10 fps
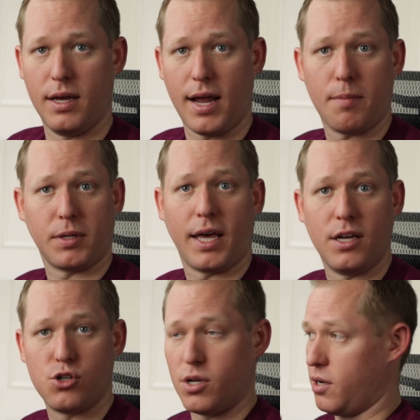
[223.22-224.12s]
an
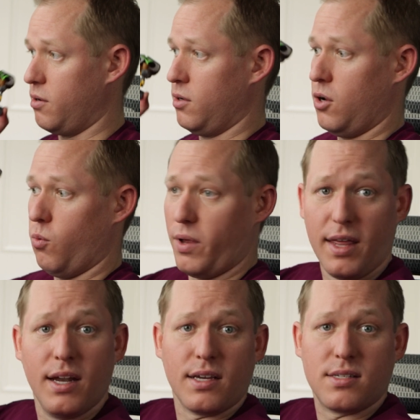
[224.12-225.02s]
application
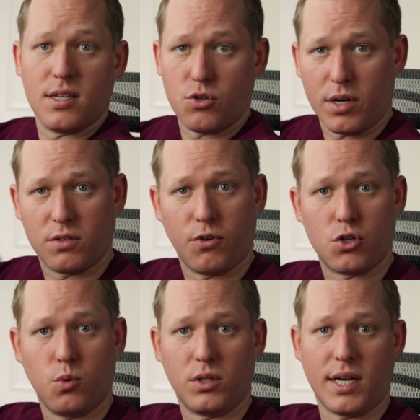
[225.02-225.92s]
within a Citrix
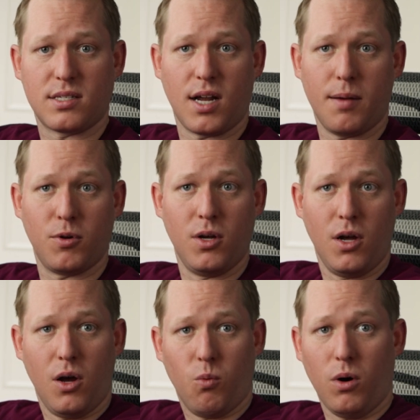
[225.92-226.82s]
virtual desktop,
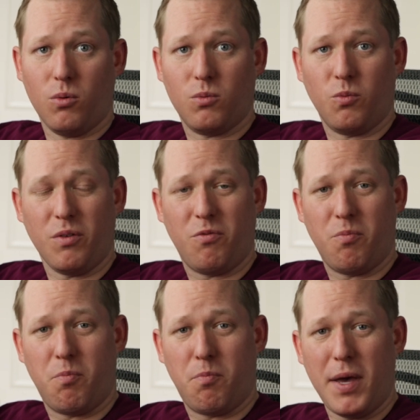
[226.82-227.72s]
well, we've
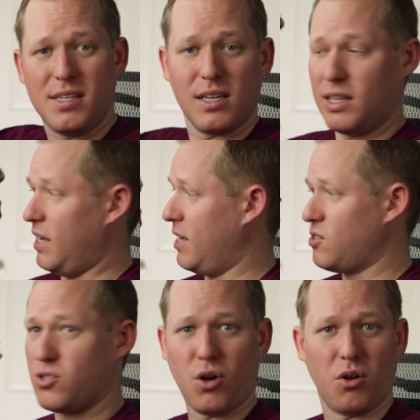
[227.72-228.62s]
basically
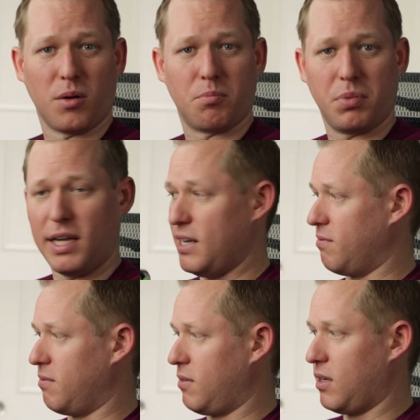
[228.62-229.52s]
installed a plate
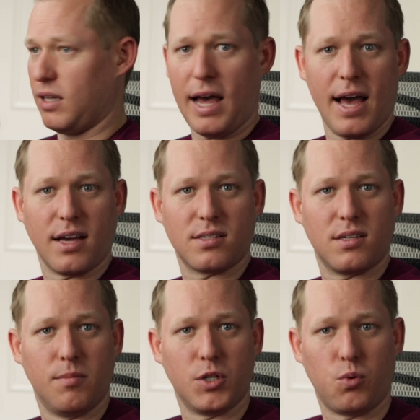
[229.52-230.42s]
of glass
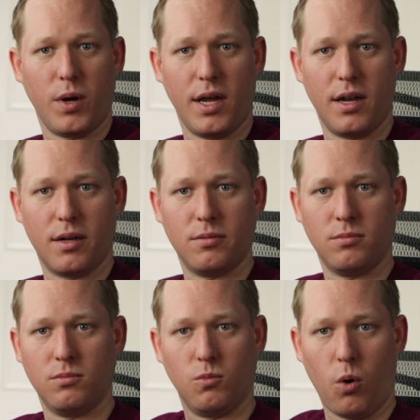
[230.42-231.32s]
in between
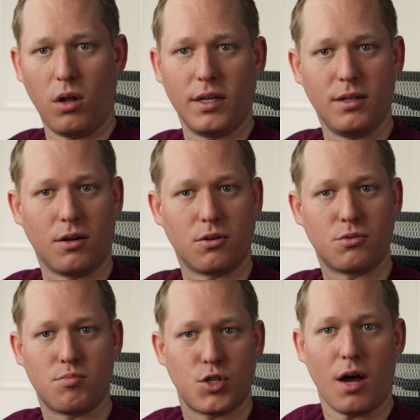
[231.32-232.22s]
Wally, their
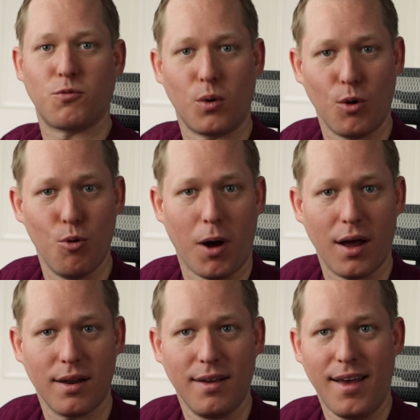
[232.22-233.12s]
software
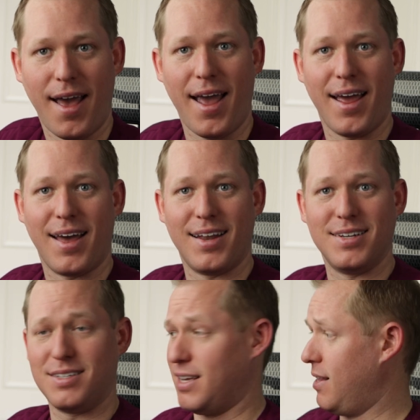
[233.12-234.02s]
robot,
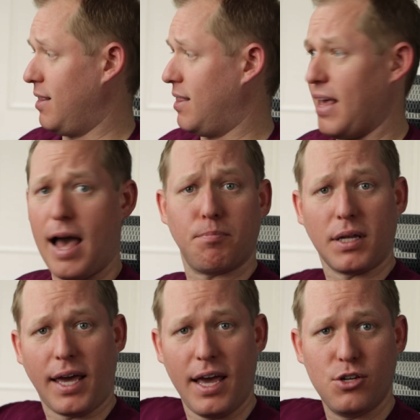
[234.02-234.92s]
and the
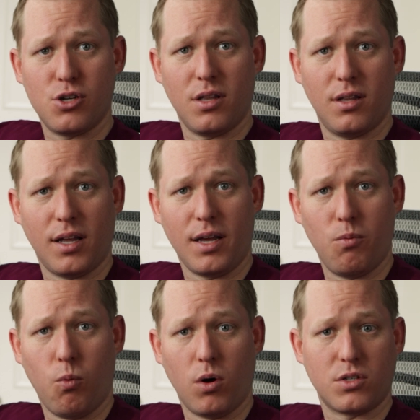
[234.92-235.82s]
application that he
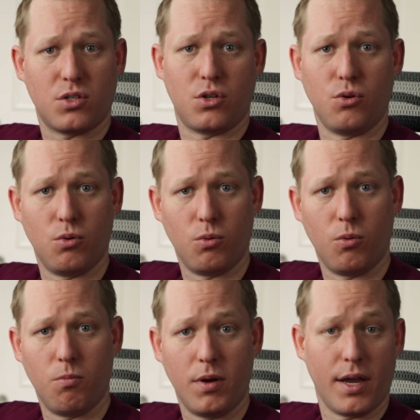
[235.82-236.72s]
wants
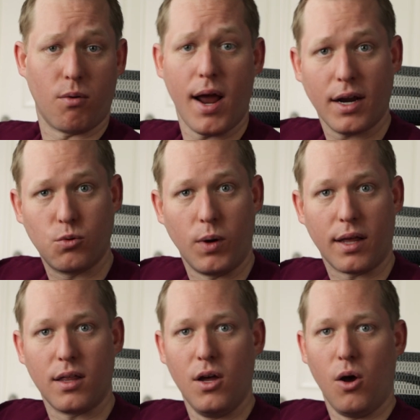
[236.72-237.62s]
to interact
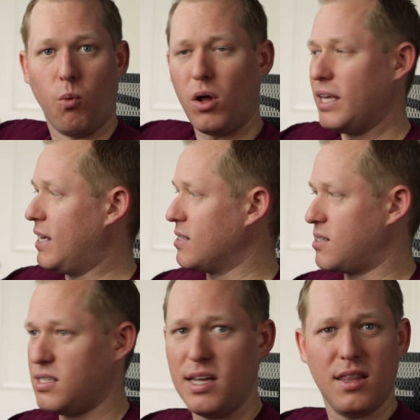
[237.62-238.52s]
with. Wally can
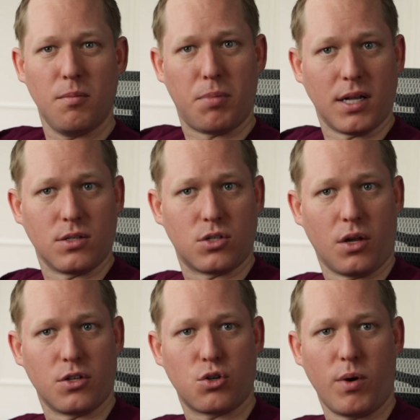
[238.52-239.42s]
see the buttons
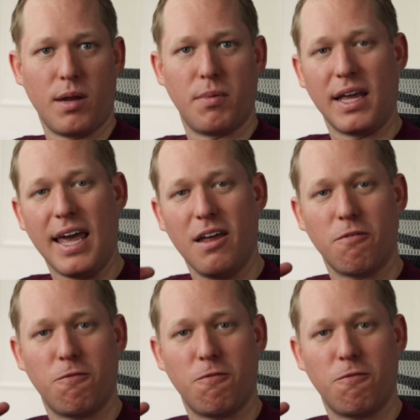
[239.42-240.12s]
on the screen, but he can't